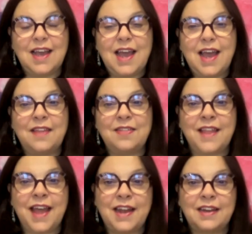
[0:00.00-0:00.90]

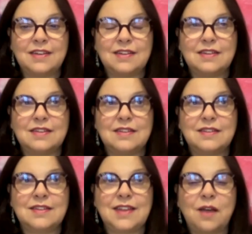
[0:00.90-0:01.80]
And
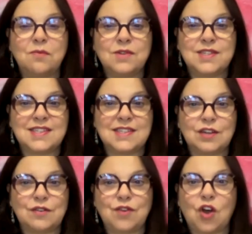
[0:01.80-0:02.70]
that was
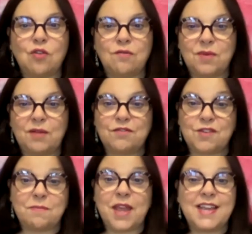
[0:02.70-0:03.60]
an evolvement
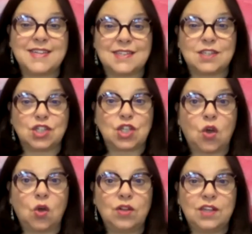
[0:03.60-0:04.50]
for me as a
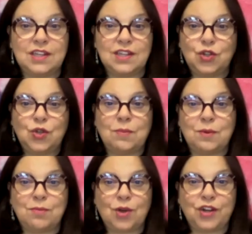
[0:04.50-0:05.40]
soul in a
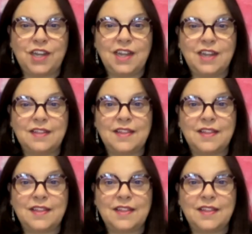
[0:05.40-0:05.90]
human body,